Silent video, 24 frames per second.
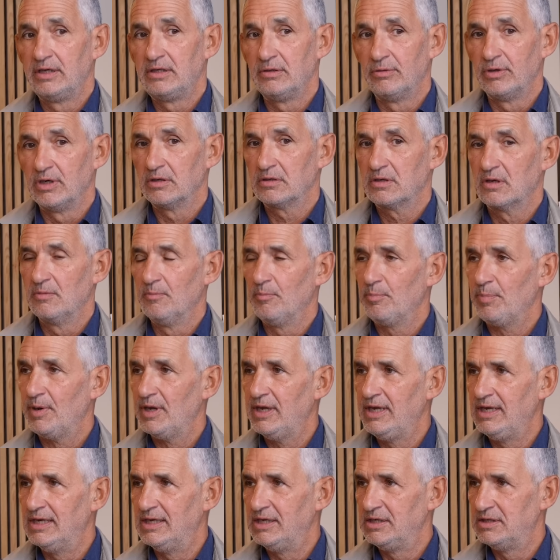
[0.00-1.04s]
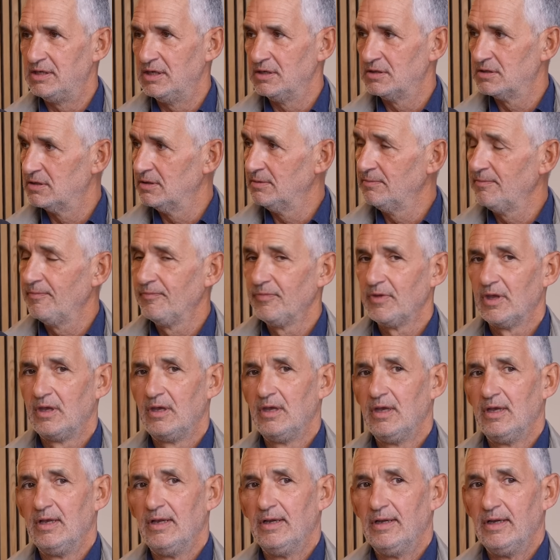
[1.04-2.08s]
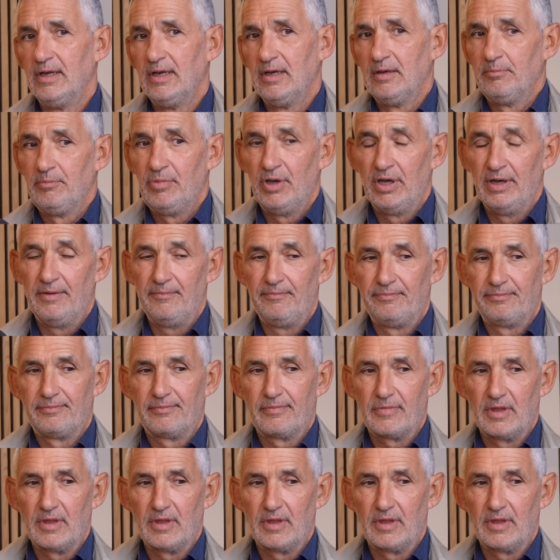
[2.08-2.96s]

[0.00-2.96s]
I don't want to completely diss them. Sure. But